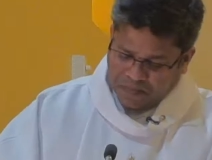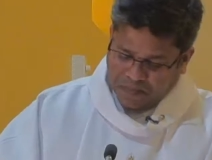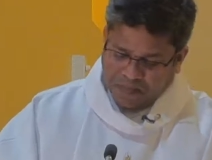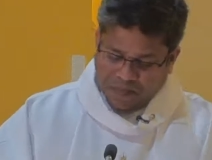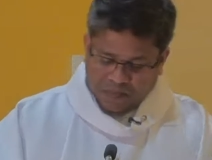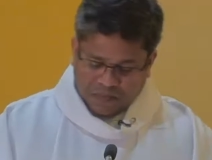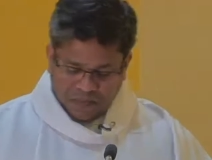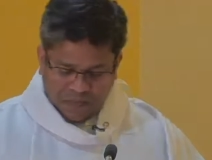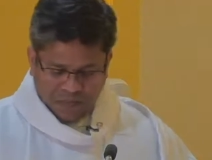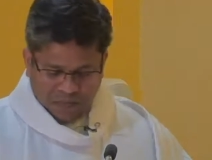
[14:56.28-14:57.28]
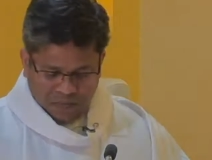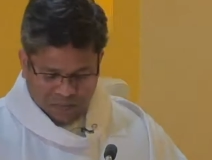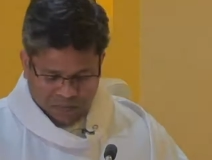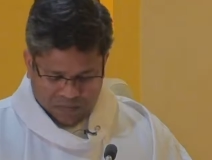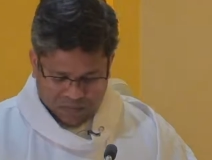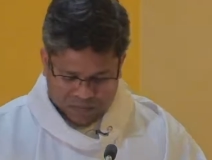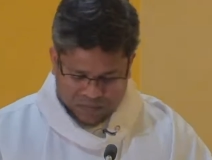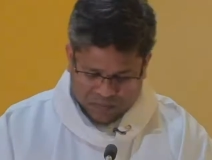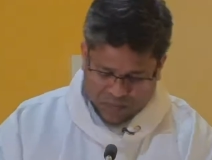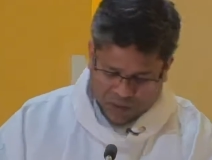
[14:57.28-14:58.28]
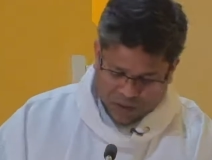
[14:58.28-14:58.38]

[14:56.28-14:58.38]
Nothing is said.